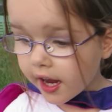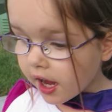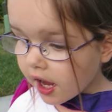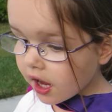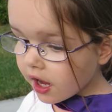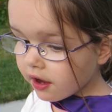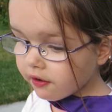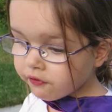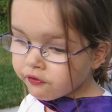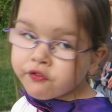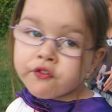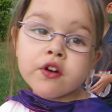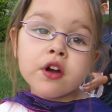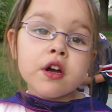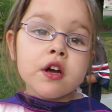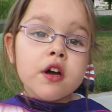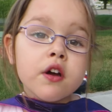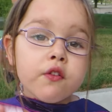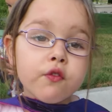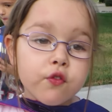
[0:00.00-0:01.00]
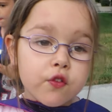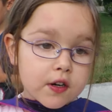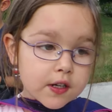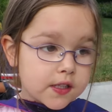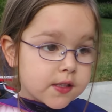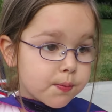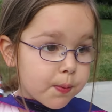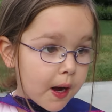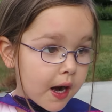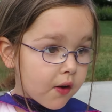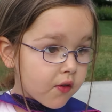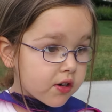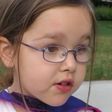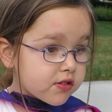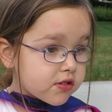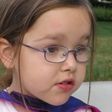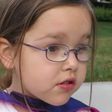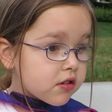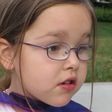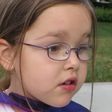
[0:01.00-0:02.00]
have freeze
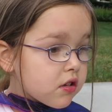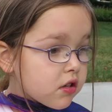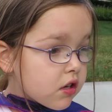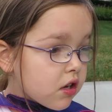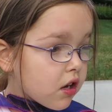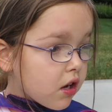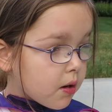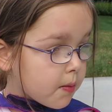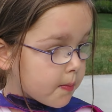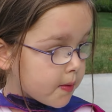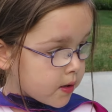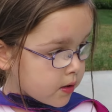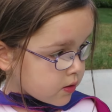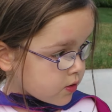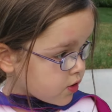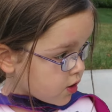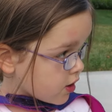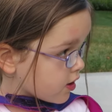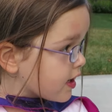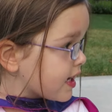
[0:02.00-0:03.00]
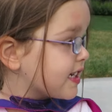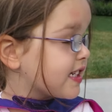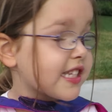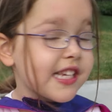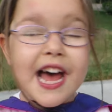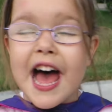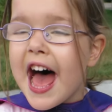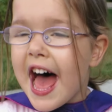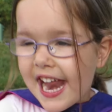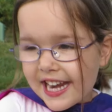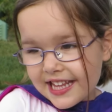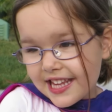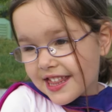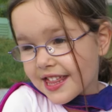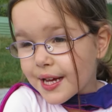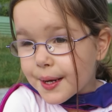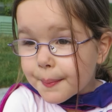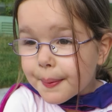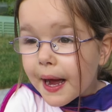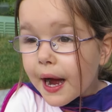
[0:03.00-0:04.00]
powers, turn into
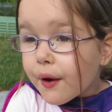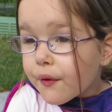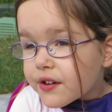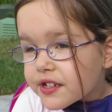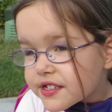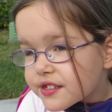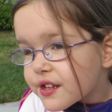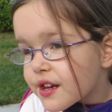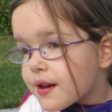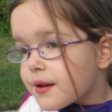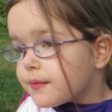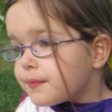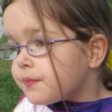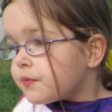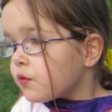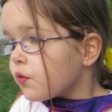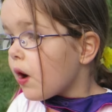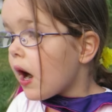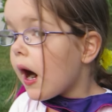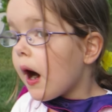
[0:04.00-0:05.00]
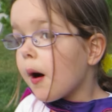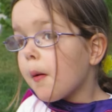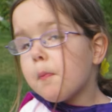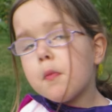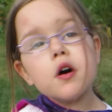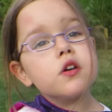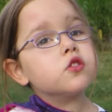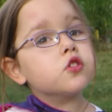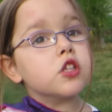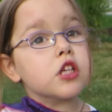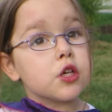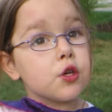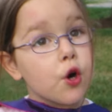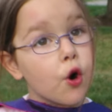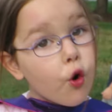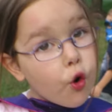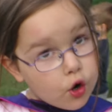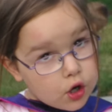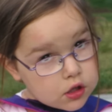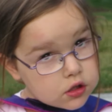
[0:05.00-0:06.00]
anything powers. Well, mostly
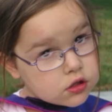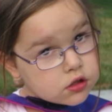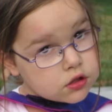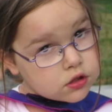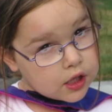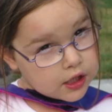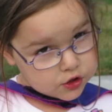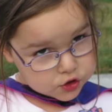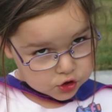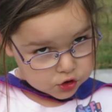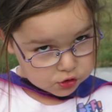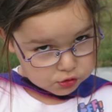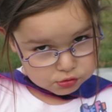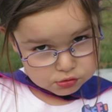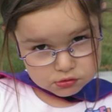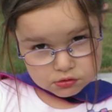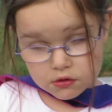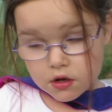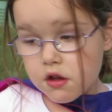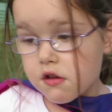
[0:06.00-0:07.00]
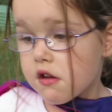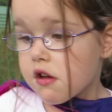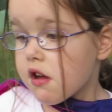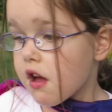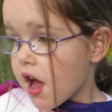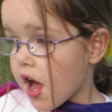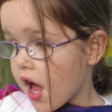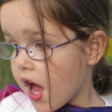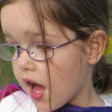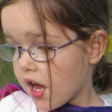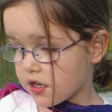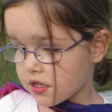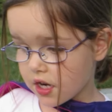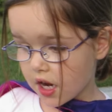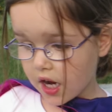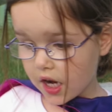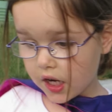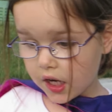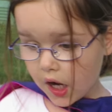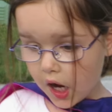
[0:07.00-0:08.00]
horse, I choose. And
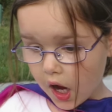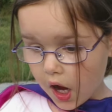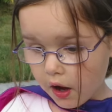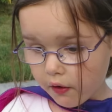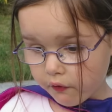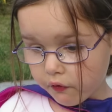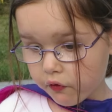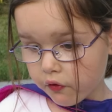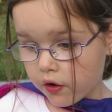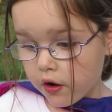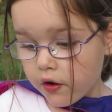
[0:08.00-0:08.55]
I have